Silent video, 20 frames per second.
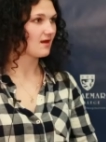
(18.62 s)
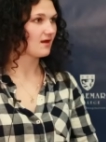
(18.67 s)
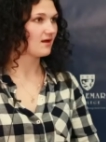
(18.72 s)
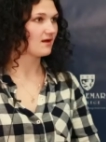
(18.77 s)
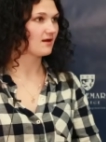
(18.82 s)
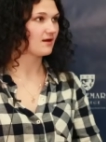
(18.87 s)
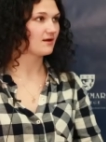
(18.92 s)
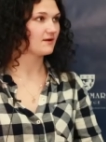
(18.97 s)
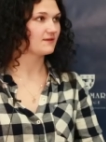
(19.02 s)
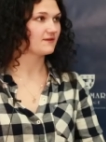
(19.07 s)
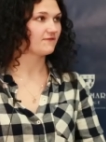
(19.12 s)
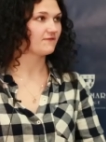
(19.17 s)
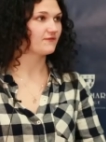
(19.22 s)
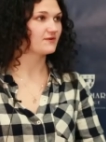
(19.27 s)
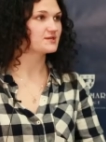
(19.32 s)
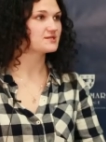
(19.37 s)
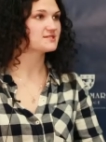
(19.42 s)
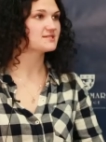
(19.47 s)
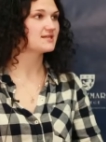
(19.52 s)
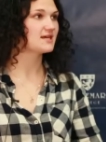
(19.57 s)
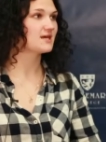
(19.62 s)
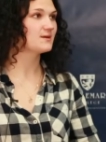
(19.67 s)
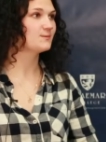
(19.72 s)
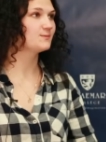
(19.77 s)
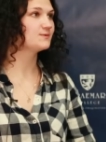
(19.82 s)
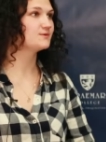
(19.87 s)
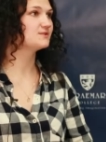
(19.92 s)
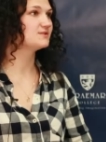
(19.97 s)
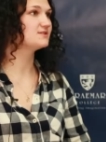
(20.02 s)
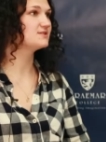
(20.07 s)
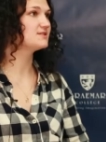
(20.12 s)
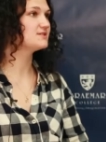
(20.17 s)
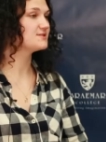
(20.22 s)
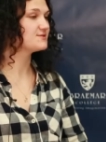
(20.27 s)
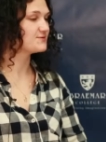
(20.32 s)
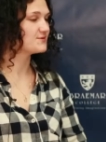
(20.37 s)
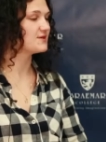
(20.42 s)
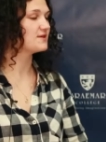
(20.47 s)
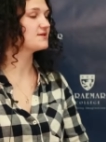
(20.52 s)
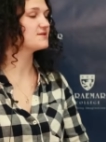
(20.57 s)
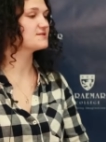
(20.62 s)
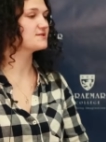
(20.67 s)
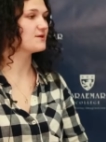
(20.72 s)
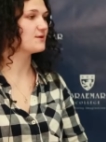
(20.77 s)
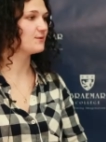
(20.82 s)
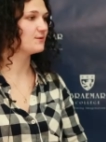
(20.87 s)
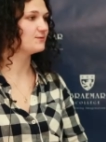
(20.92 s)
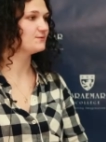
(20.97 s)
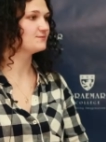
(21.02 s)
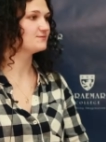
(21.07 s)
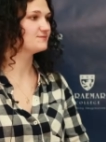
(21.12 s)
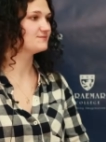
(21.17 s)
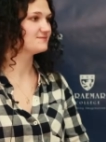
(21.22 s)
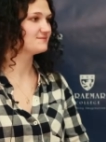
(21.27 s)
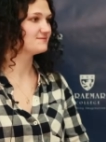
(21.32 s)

Uh, the first time was two years ago.